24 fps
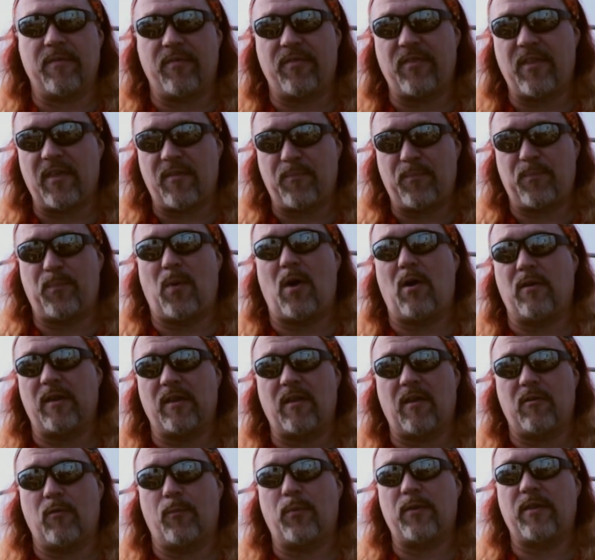this
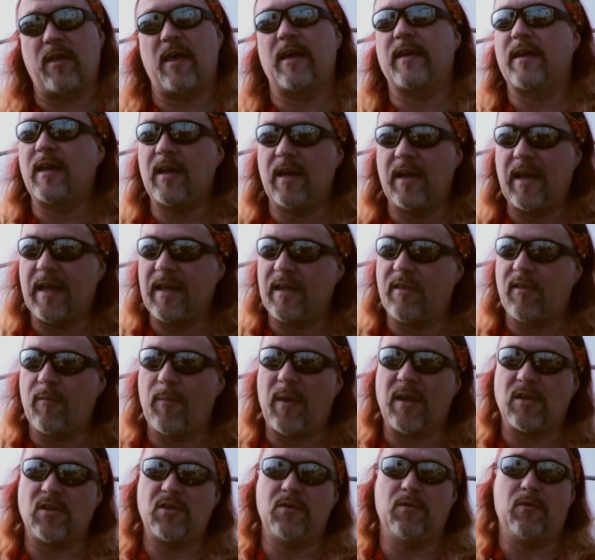polytunnel particularly, to
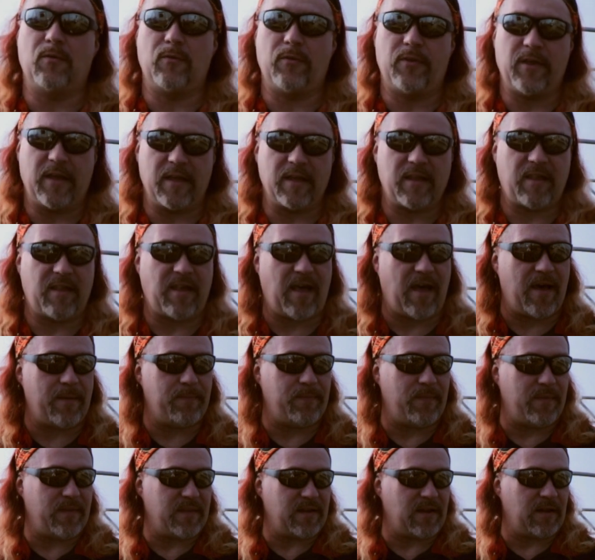make sure that
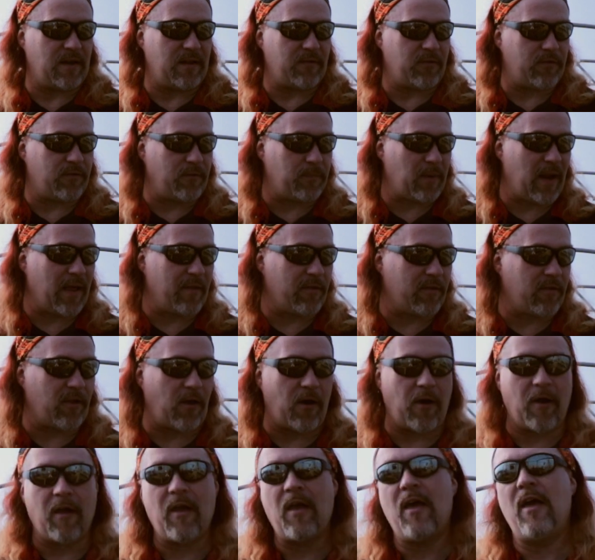that the plants
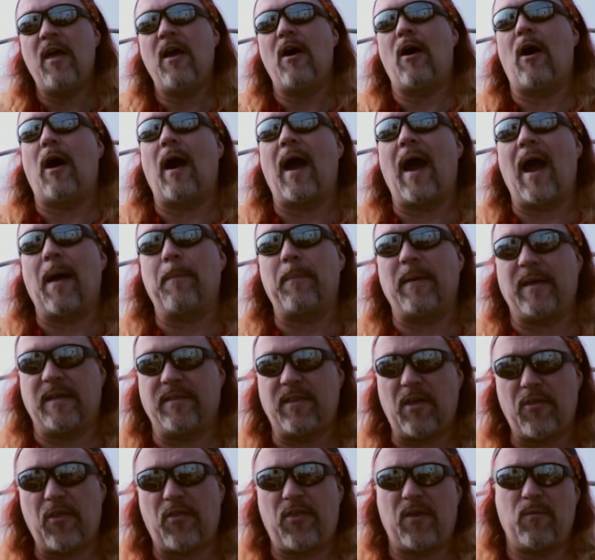are happy.
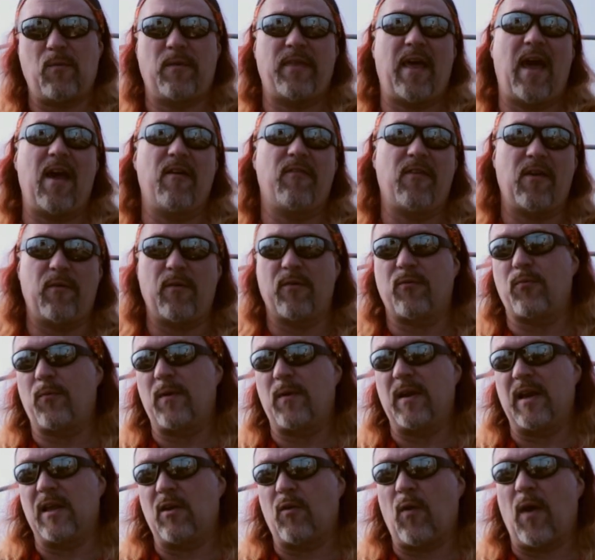The other thing with airflow that's
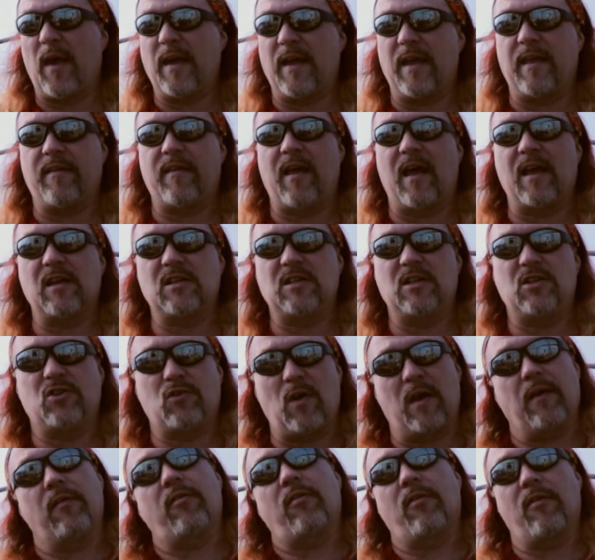really great is it actually
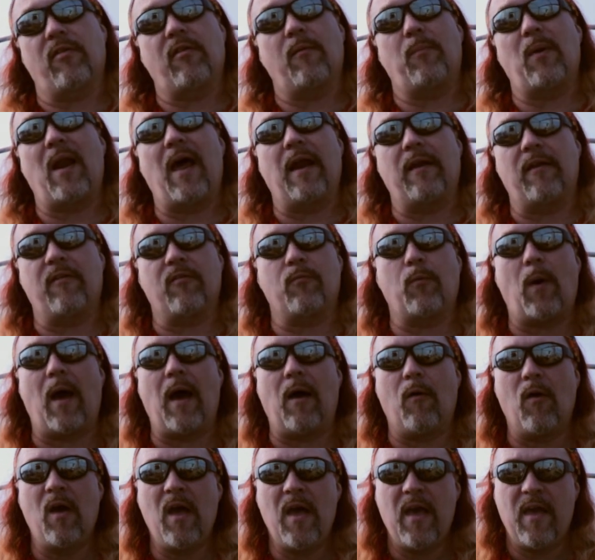strengthens the plant as
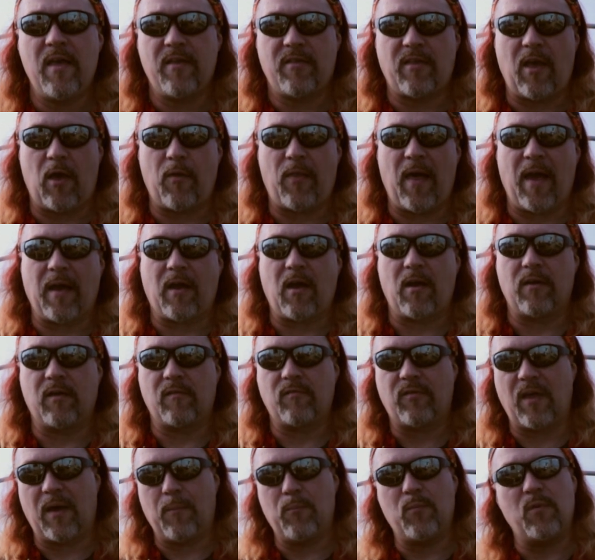well. So
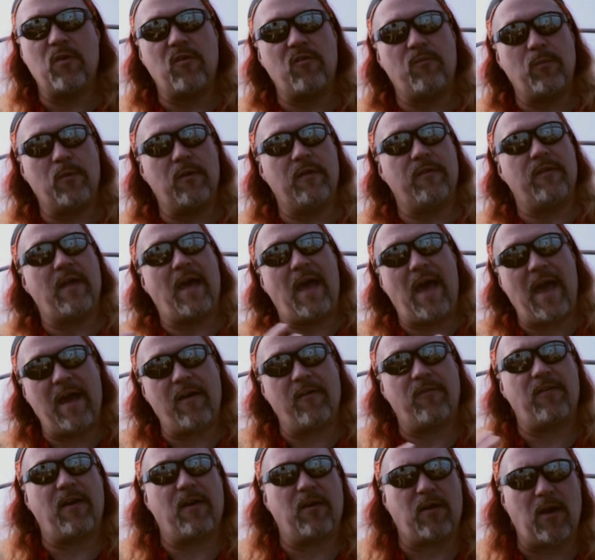that movement and that
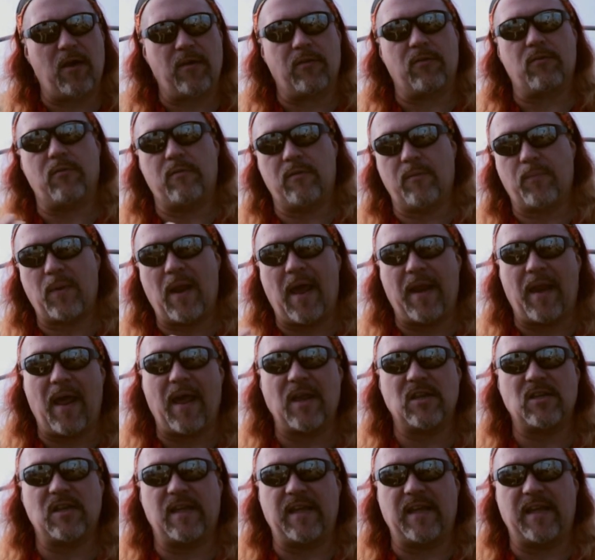airflow going through the plant
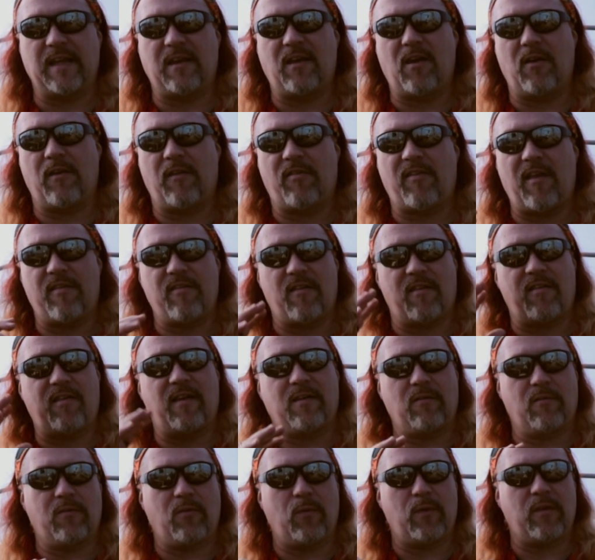actually kind of sends a
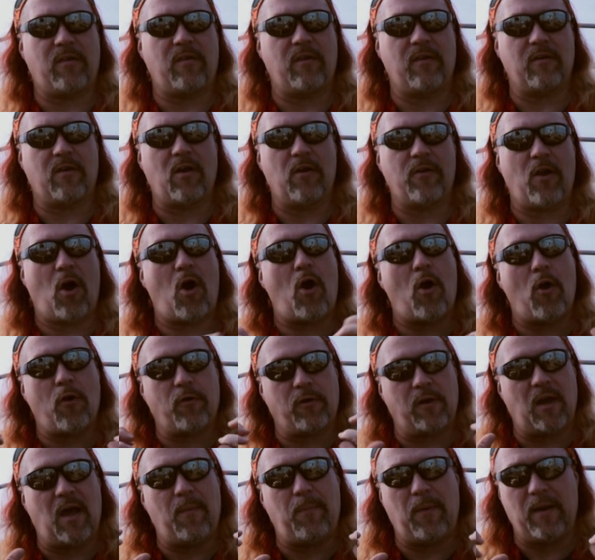signal to it to kind of
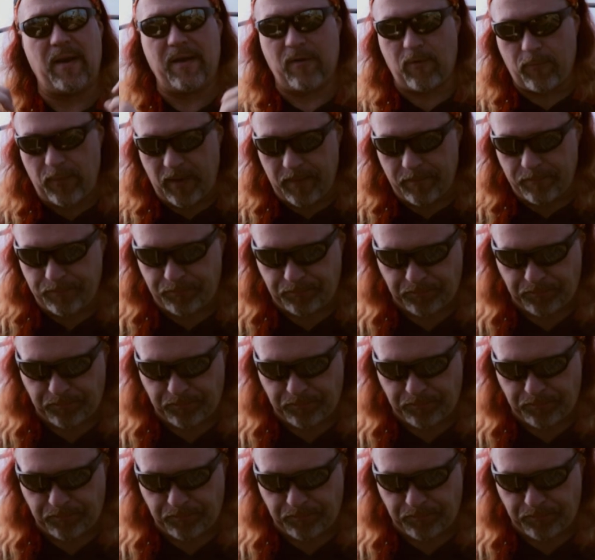harden up a little bit.